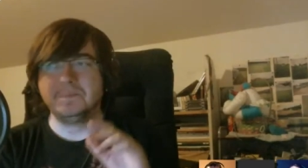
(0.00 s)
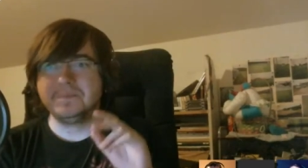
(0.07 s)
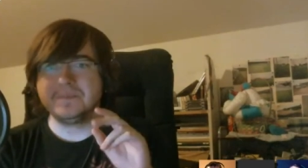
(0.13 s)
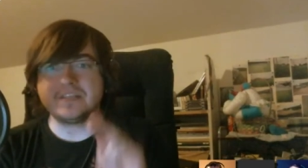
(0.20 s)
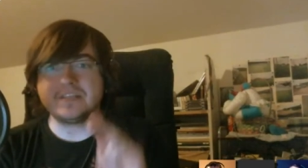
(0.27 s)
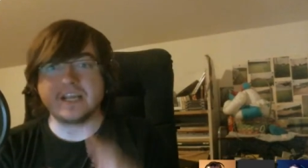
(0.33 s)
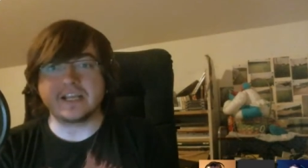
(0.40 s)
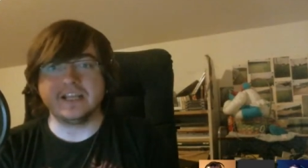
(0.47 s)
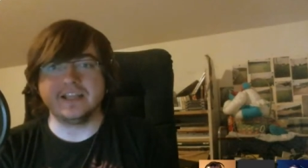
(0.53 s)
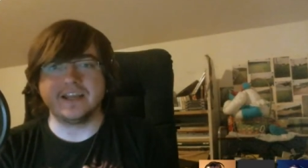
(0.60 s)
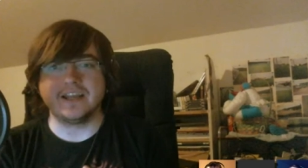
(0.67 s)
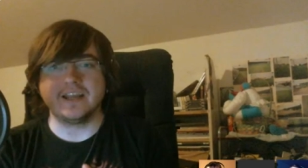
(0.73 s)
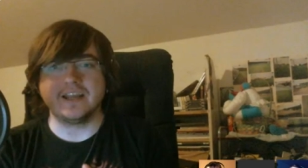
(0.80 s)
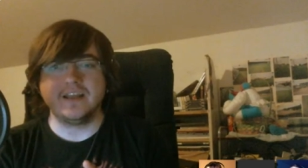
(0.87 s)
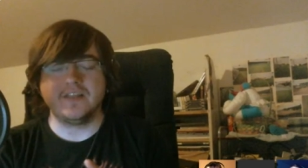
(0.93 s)

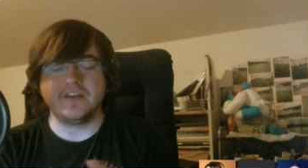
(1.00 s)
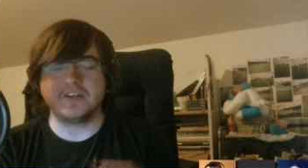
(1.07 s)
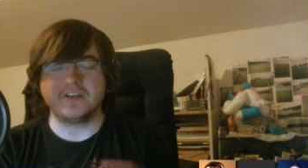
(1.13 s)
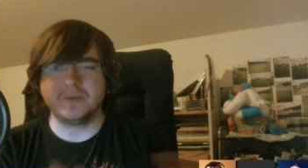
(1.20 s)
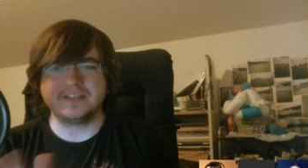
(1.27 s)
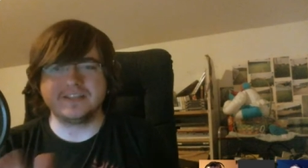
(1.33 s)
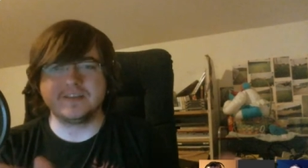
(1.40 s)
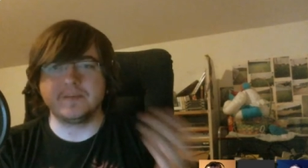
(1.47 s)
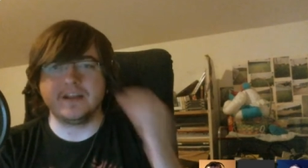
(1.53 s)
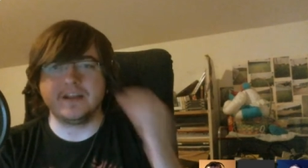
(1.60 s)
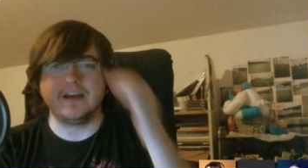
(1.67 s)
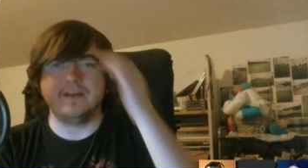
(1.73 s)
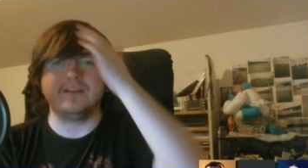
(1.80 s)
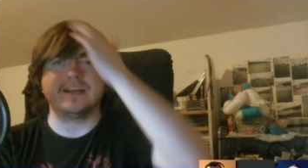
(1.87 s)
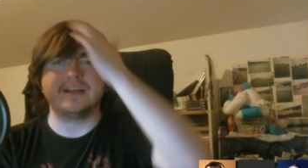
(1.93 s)
Secondly, they tweeted something
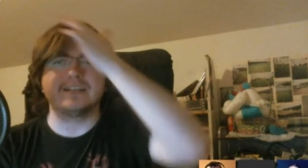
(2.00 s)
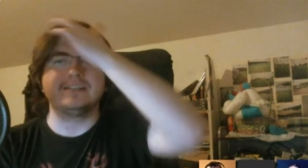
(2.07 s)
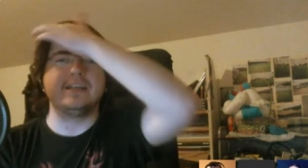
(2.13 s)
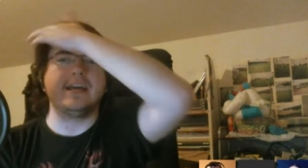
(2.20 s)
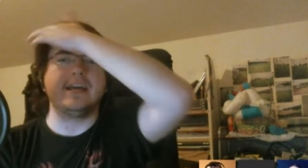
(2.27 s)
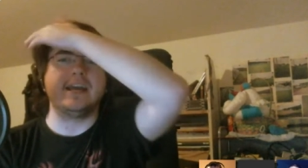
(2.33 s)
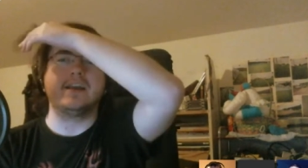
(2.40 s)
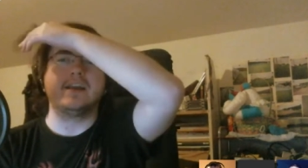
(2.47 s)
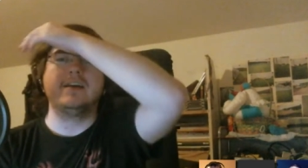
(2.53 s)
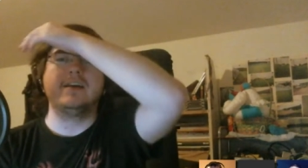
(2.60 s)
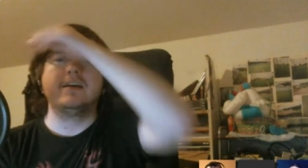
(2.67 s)
out today